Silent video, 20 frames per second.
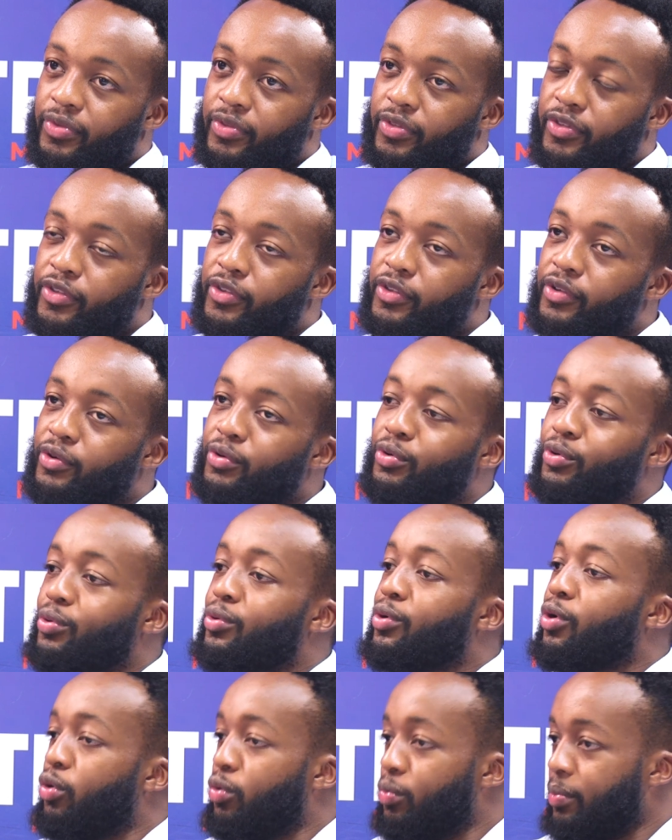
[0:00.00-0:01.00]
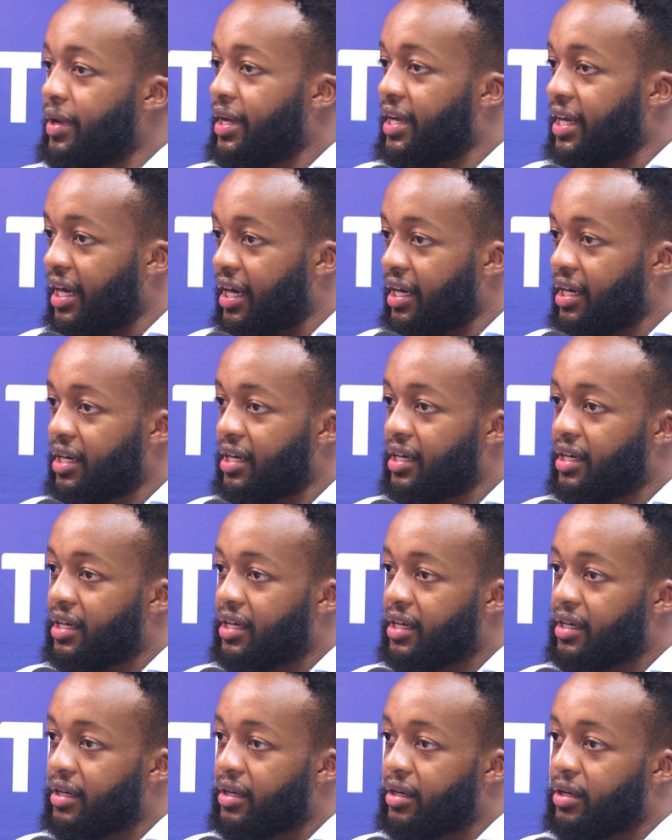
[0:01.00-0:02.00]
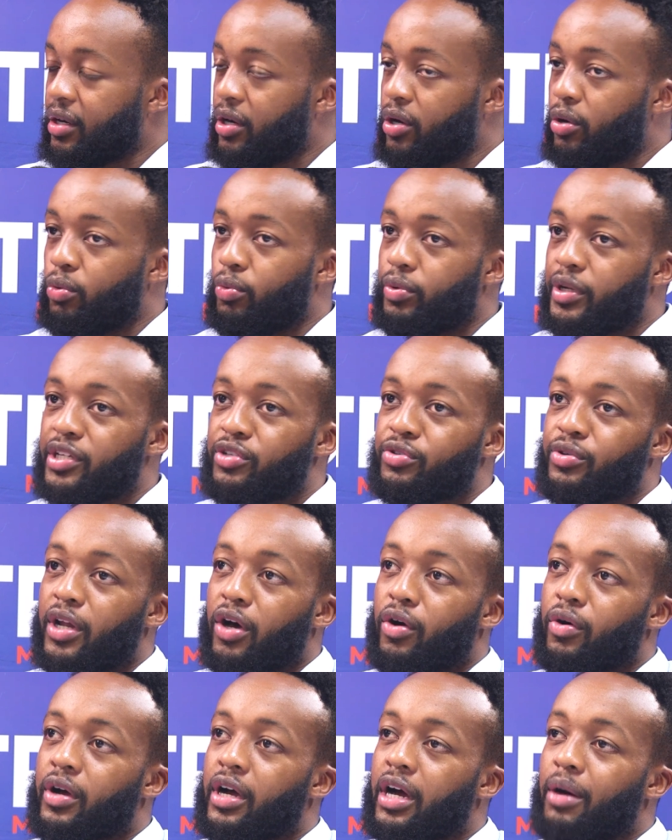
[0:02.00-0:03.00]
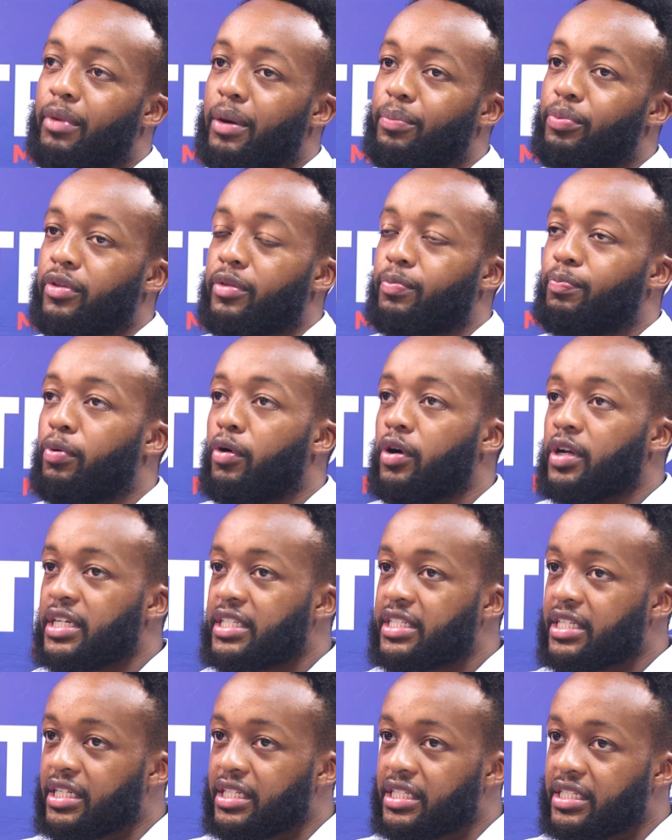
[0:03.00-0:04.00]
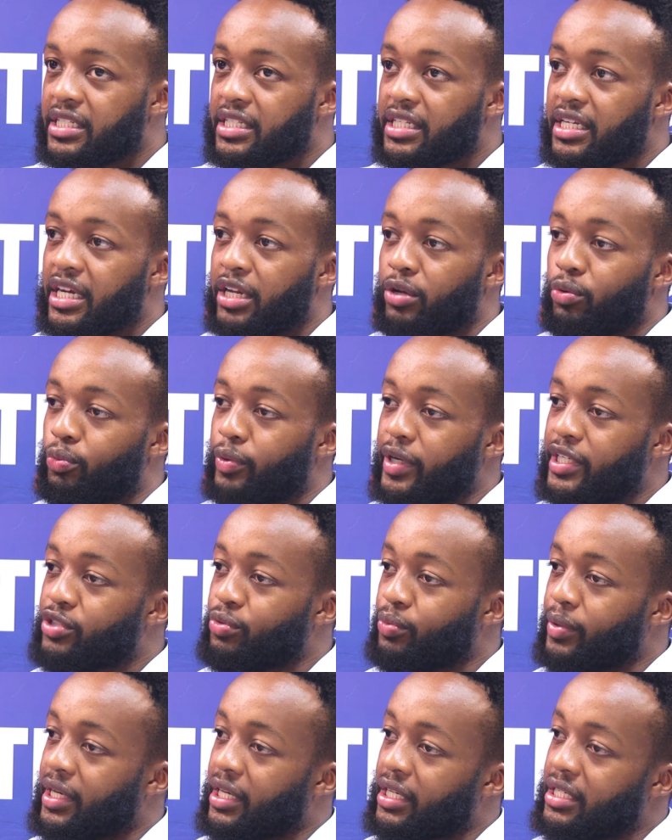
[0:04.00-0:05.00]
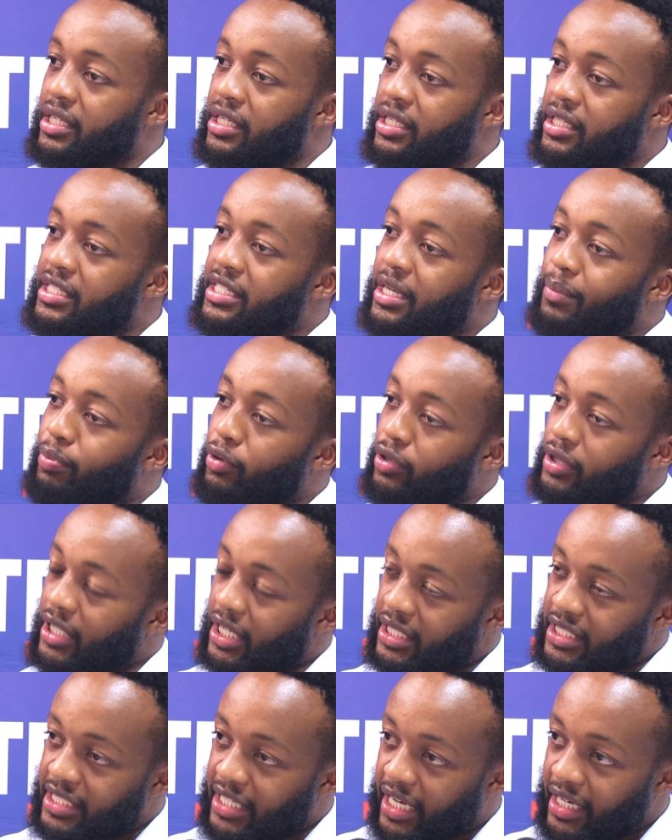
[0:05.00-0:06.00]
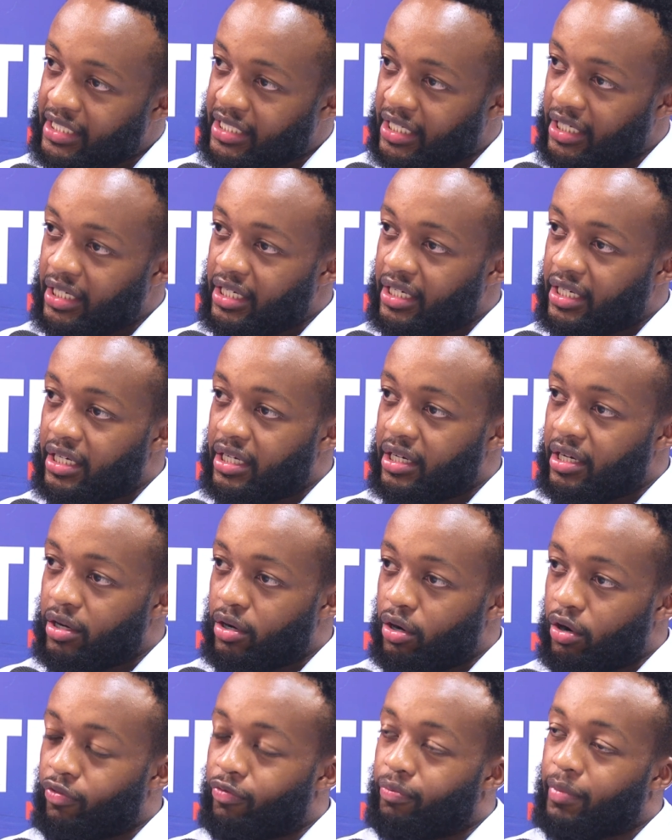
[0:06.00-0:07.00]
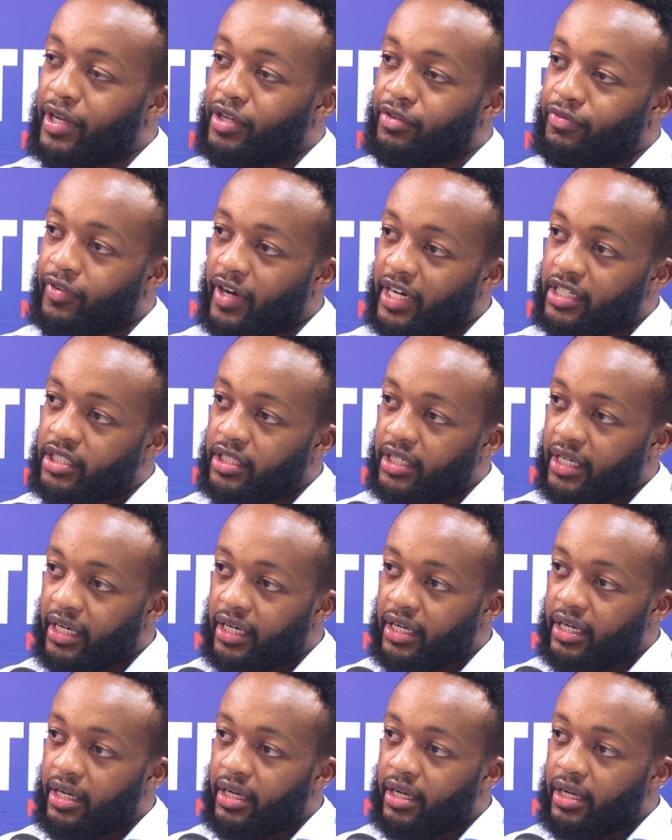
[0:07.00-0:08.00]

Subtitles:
through lawmaking, we need to now come up with policies in which we can support that sector of manufacturing.